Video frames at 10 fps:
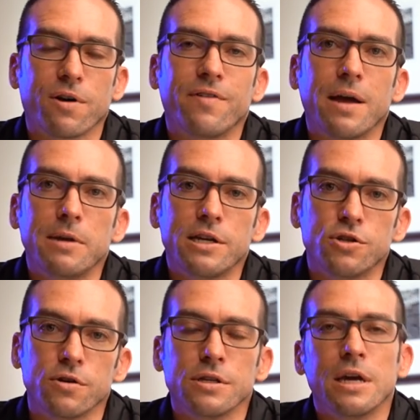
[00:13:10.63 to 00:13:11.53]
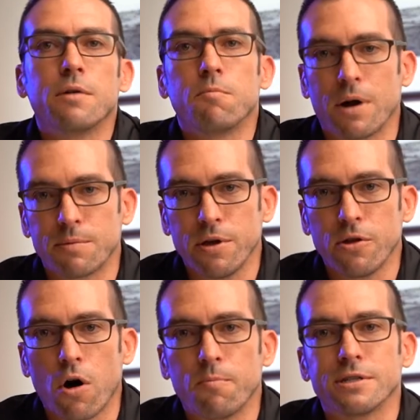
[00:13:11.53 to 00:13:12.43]
a family shoot might be
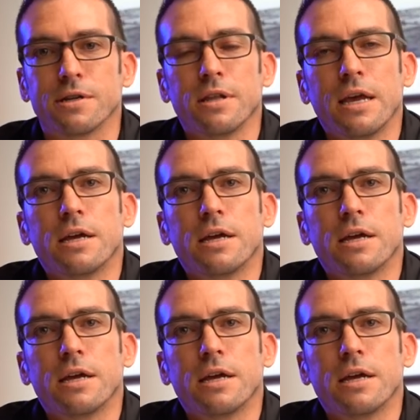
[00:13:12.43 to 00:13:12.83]
the opposite.